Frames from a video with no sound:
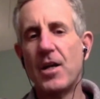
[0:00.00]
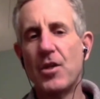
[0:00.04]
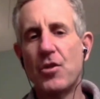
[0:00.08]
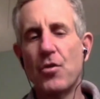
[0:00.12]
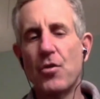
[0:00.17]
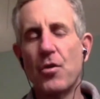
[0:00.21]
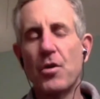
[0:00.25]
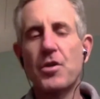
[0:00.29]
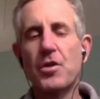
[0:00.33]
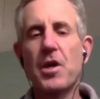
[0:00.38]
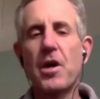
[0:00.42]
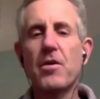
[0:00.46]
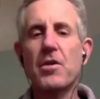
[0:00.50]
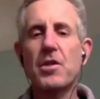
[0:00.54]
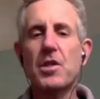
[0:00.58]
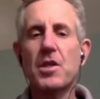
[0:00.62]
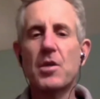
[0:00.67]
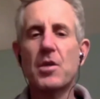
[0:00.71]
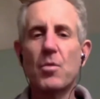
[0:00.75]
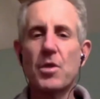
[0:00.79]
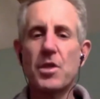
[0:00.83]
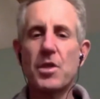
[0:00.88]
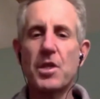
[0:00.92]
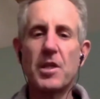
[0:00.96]
And George
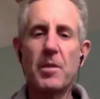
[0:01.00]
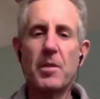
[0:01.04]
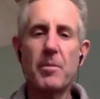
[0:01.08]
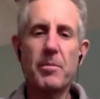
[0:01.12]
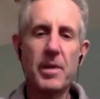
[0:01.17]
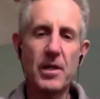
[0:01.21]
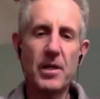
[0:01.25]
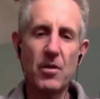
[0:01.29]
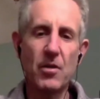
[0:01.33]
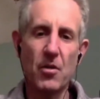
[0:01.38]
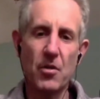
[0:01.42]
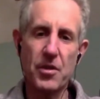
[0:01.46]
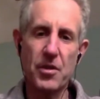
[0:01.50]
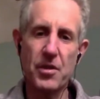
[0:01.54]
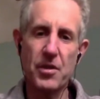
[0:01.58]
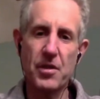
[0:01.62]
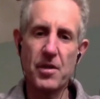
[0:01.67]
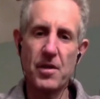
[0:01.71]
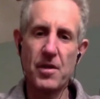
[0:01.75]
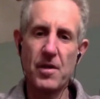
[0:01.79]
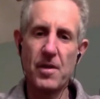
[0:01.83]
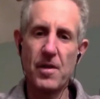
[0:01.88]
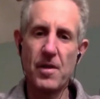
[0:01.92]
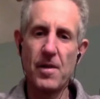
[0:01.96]
Harrison was in the Beatles,
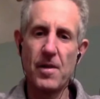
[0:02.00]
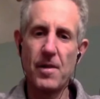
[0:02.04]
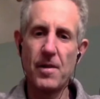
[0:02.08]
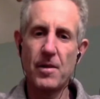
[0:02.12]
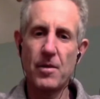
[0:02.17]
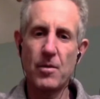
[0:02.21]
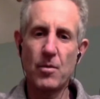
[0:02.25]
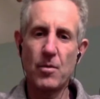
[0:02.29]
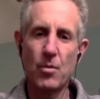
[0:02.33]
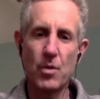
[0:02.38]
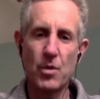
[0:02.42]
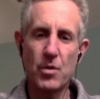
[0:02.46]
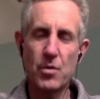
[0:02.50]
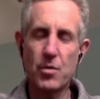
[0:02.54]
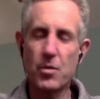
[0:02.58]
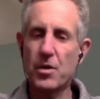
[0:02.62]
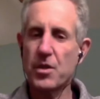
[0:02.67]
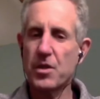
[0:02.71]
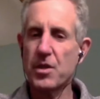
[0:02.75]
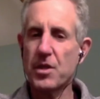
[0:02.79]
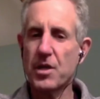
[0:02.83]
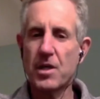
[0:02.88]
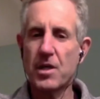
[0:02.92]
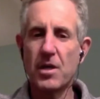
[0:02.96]
which
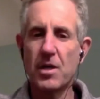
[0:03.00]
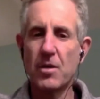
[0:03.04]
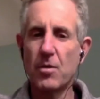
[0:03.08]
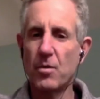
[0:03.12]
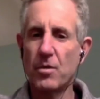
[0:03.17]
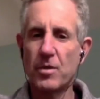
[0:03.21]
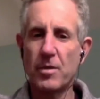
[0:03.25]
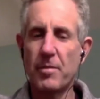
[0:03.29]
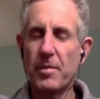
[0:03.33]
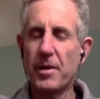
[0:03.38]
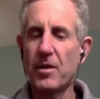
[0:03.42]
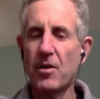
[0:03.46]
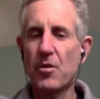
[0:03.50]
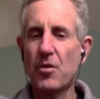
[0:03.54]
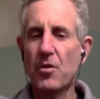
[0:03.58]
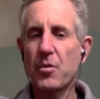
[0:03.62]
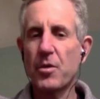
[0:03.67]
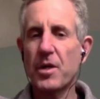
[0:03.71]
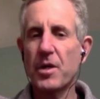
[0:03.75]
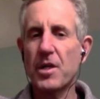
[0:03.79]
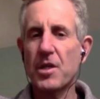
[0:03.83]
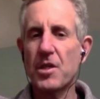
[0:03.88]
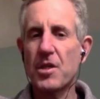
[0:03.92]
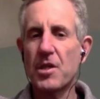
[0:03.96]
was, the Beatles were
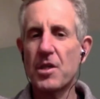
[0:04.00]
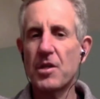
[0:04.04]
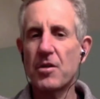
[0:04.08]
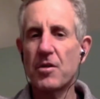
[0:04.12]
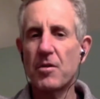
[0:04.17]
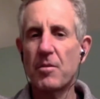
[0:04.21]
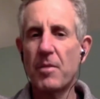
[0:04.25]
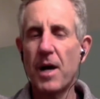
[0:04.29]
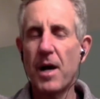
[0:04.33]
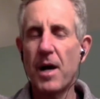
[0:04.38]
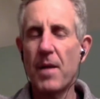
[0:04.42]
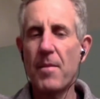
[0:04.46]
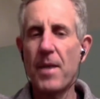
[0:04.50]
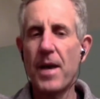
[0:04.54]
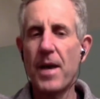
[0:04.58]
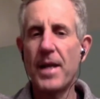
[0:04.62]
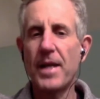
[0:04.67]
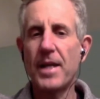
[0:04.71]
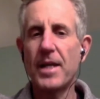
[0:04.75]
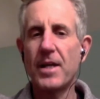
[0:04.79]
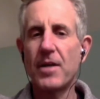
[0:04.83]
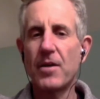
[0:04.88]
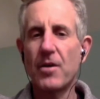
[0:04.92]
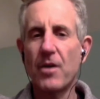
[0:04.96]
considered by
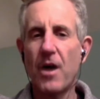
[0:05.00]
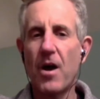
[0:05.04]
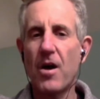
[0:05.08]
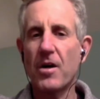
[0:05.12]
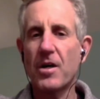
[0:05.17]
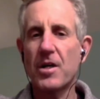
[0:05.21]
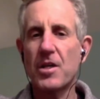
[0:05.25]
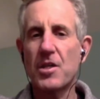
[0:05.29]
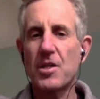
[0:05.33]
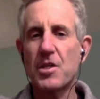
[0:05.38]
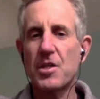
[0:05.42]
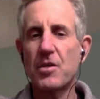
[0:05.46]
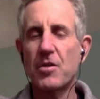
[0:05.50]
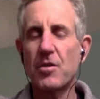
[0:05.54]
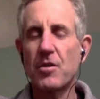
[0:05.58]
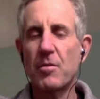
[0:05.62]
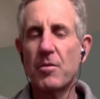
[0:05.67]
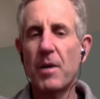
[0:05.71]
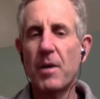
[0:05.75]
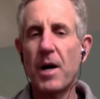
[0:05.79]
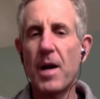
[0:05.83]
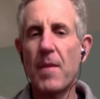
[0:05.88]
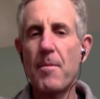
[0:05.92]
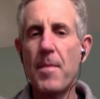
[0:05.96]
many, or are considered
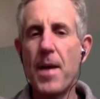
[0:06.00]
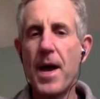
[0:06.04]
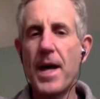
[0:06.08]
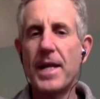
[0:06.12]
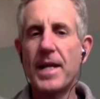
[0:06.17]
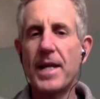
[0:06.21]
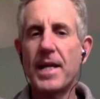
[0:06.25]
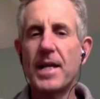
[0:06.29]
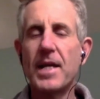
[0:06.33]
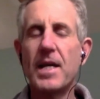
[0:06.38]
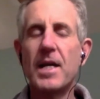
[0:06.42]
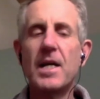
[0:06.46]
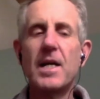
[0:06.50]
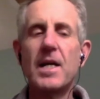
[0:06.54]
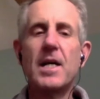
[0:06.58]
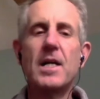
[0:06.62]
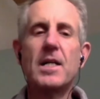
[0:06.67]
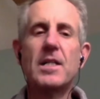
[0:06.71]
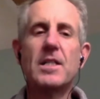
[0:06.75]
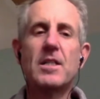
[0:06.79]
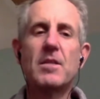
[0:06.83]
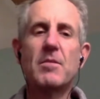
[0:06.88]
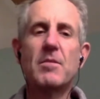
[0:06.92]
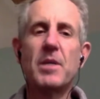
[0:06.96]
by many,
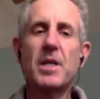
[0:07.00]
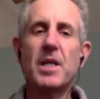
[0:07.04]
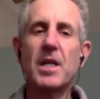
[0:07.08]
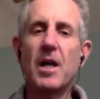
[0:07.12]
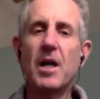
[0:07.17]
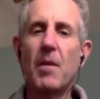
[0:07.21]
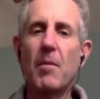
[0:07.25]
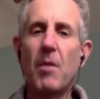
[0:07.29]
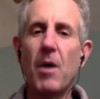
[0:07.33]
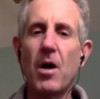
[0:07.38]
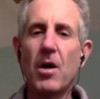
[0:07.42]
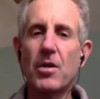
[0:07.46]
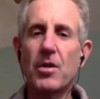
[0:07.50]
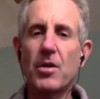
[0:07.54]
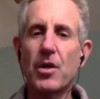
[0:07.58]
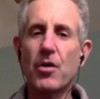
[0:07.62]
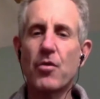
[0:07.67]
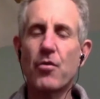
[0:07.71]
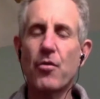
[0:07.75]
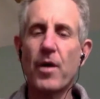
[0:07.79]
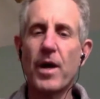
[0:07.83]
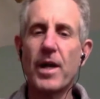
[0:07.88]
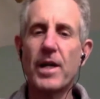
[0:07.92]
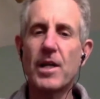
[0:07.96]
to be among the
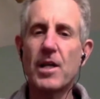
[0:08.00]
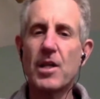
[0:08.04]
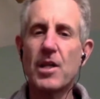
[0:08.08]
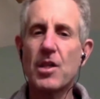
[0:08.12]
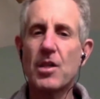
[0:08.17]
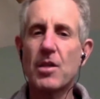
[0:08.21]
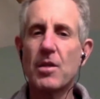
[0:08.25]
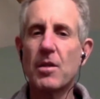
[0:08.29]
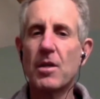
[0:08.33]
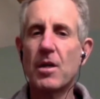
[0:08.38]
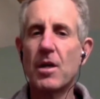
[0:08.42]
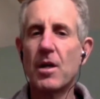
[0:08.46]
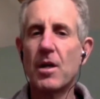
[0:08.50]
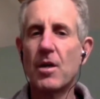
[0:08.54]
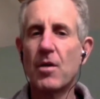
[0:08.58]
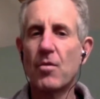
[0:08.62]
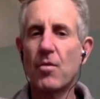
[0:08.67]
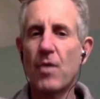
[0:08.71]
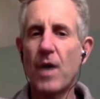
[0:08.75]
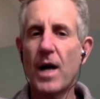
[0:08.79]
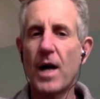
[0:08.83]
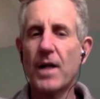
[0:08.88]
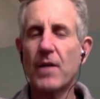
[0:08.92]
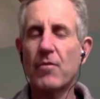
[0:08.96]
greatest
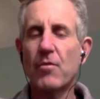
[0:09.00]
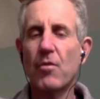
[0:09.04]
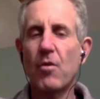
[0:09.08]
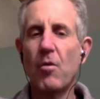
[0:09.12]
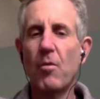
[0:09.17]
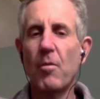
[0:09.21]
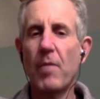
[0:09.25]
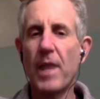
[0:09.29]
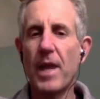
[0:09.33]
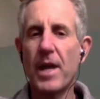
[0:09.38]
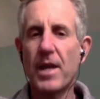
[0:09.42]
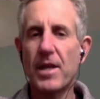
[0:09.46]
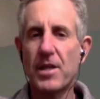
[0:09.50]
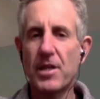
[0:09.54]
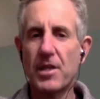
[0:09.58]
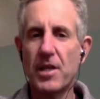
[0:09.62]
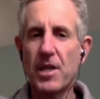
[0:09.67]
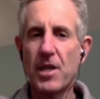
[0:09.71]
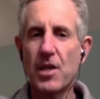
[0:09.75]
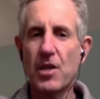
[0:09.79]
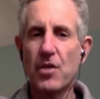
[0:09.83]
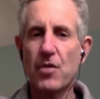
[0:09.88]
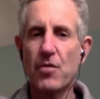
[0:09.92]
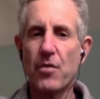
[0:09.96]
rock and roll bands in
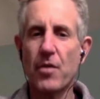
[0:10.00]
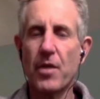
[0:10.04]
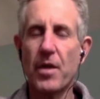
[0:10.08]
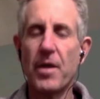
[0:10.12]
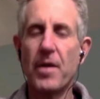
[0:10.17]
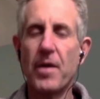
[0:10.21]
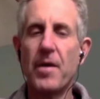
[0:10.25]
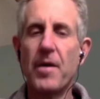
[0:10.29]
history.